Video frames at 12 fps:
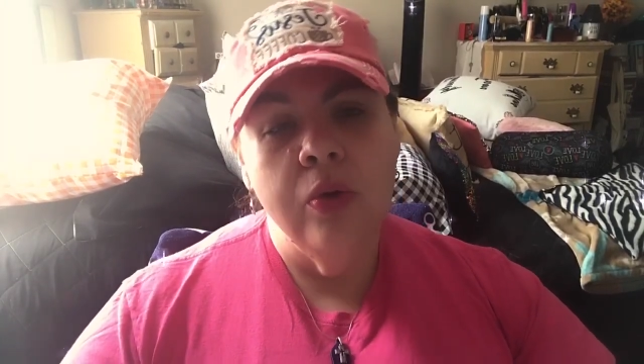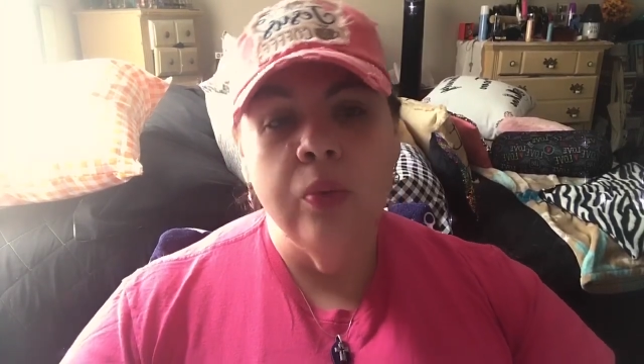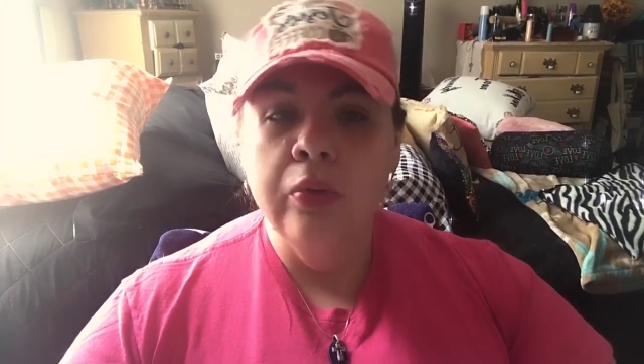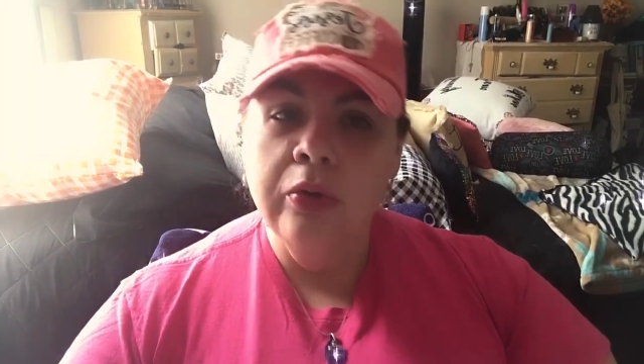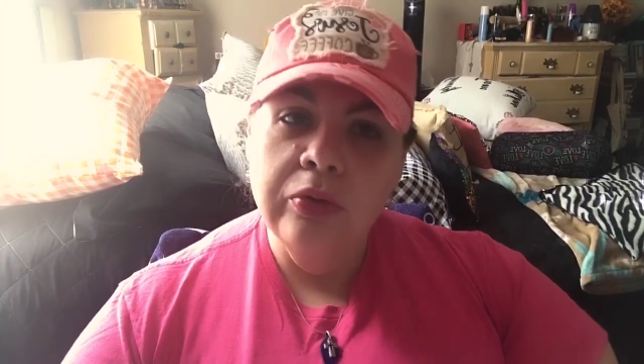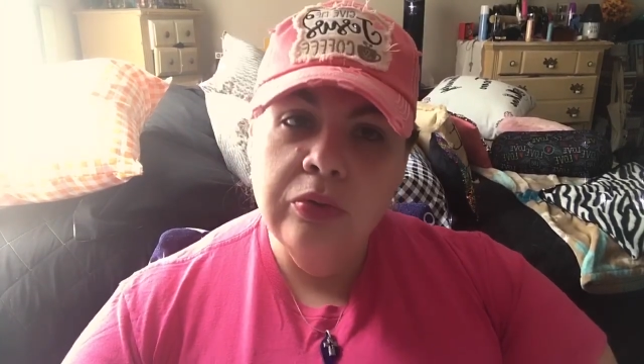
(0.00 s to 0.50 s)

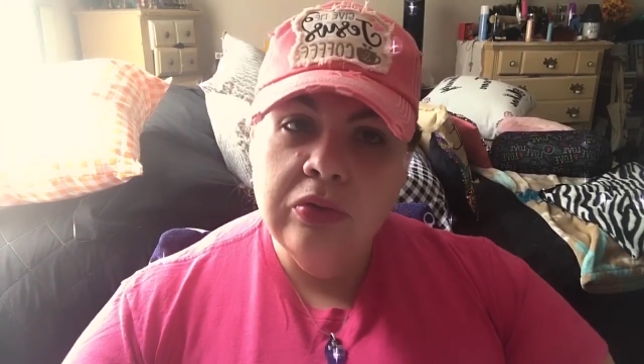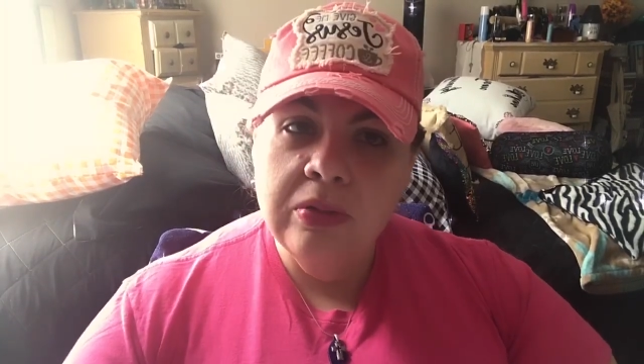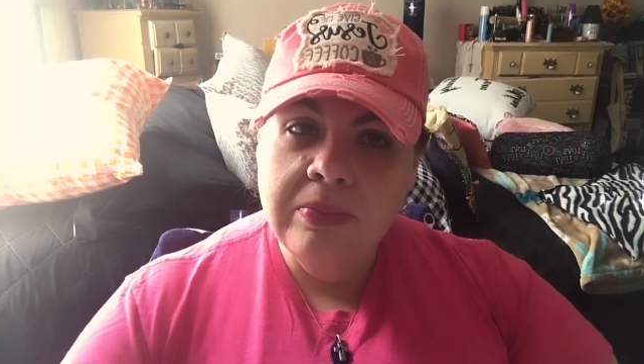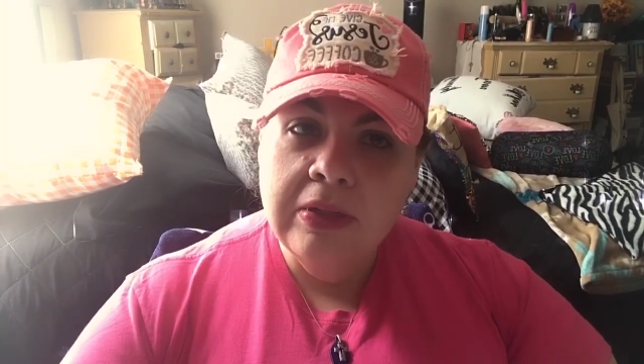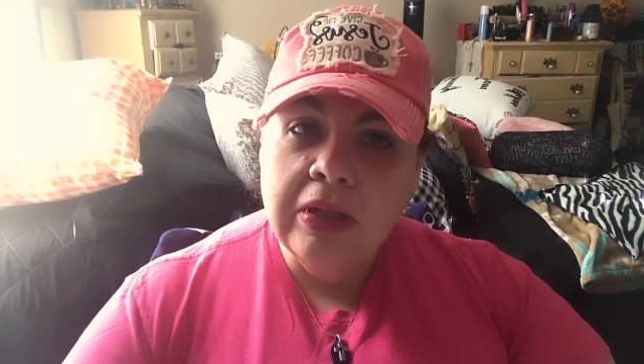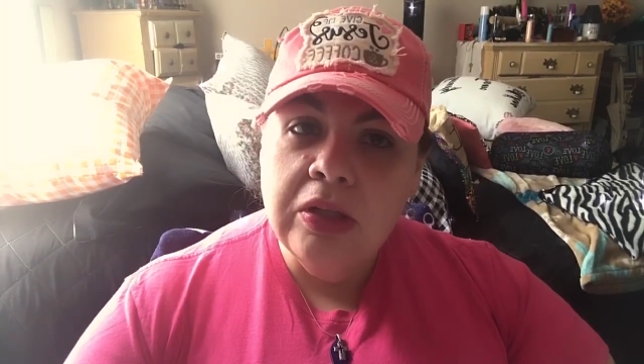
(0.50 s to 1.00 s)
We're going to do
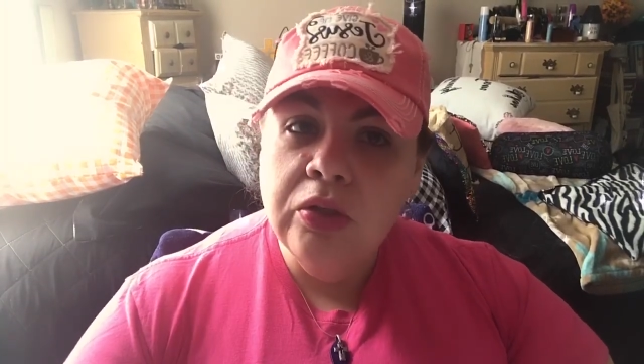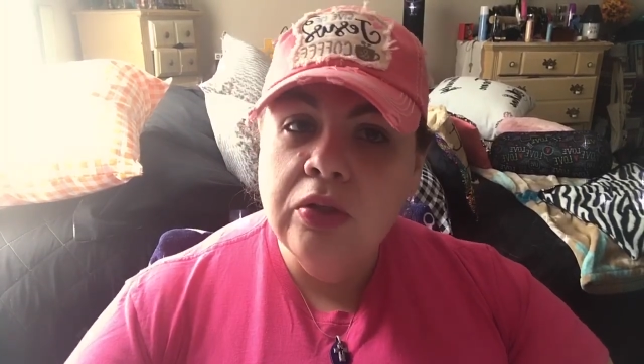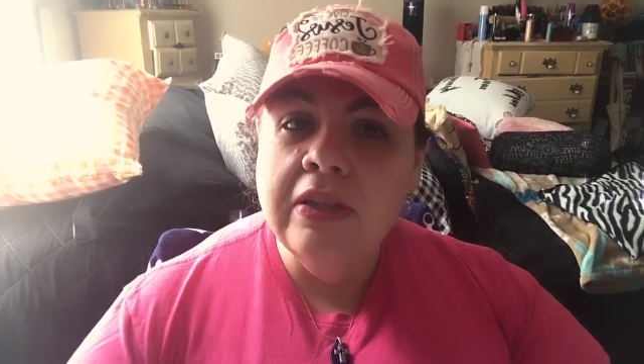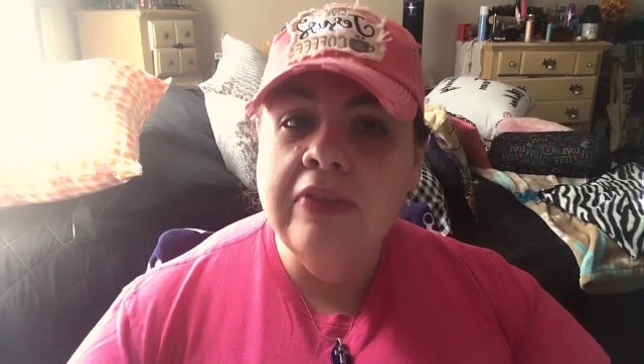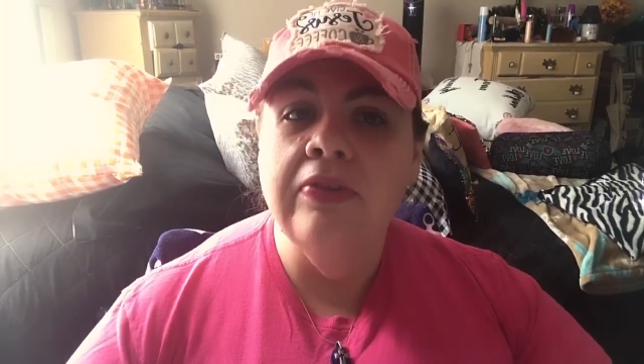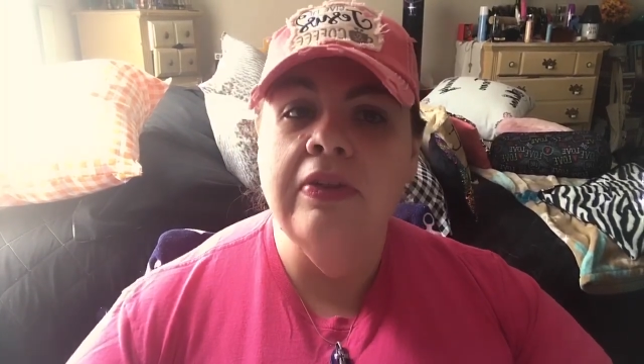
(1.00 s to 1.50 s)
something a little
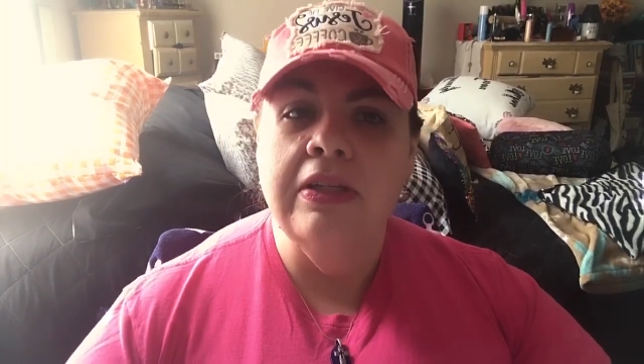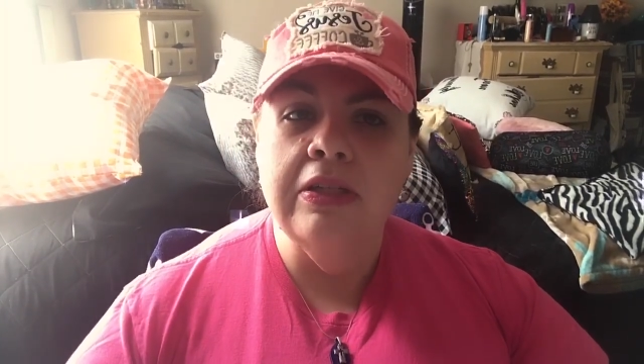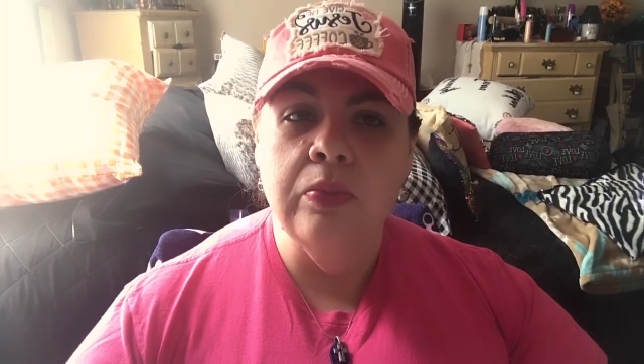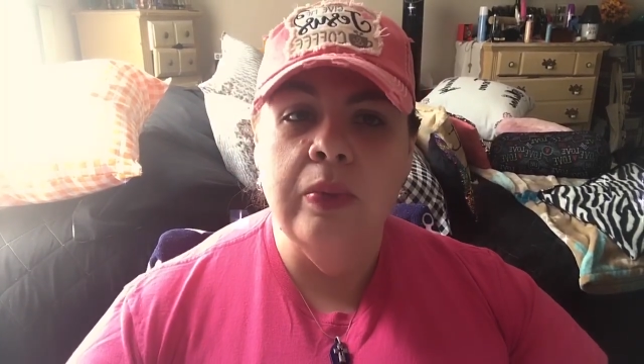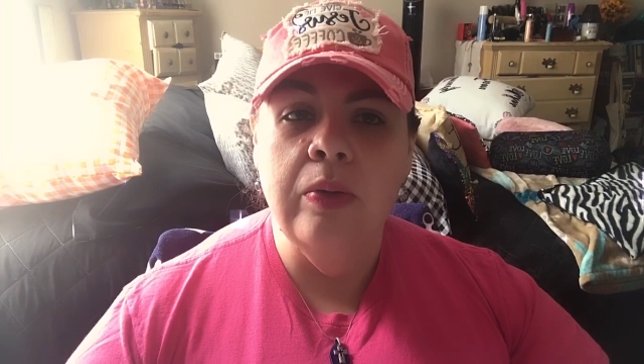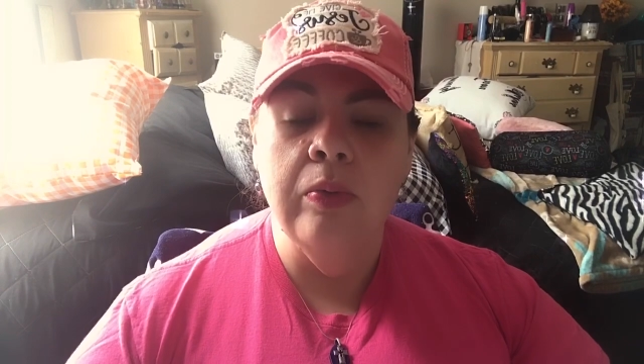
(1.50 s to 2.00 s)
different this week.